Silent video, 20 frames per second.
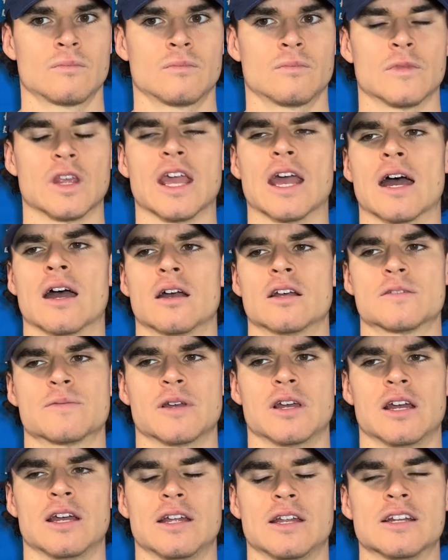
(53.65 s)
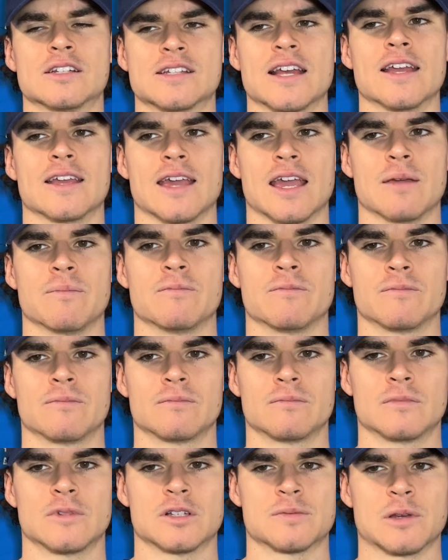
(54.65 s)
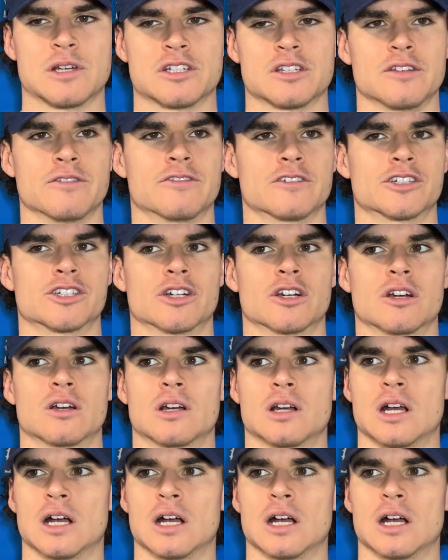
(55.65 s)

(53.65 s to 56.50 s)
Yeah, in a tight game, especially, for sure.